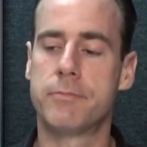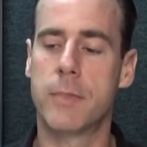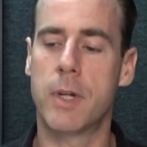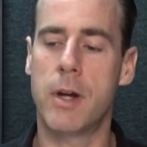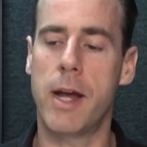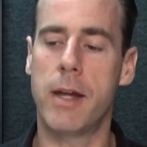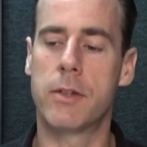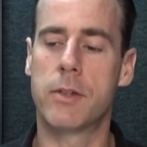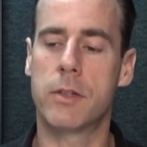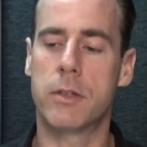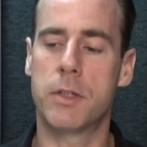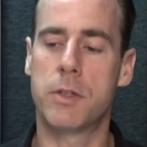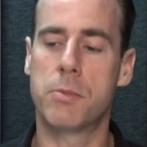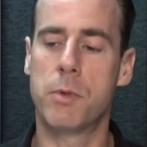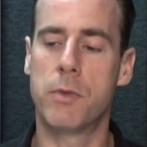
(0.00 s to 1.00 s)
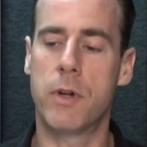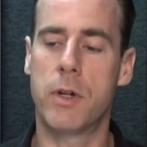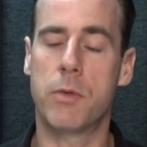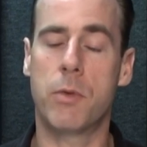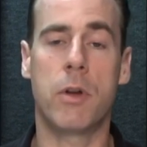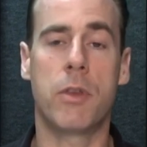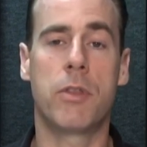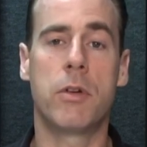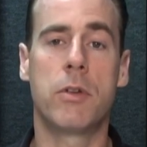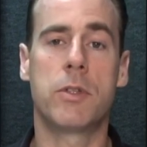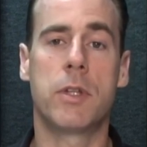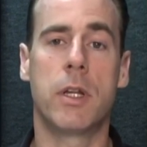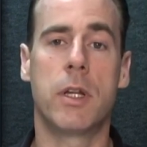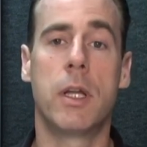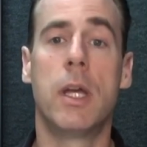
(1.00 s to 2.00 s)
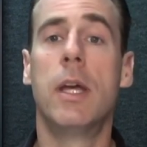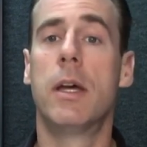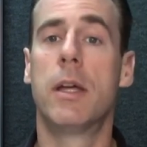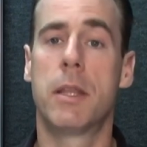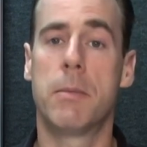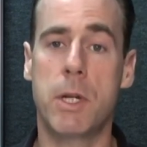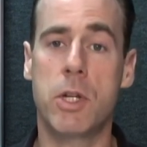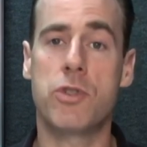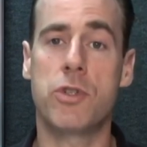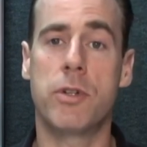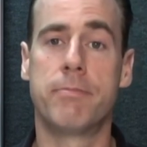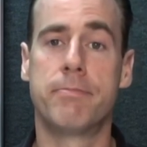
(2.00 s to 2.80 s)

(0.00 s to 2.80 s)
All right, so let's move on to our third study, the mixture.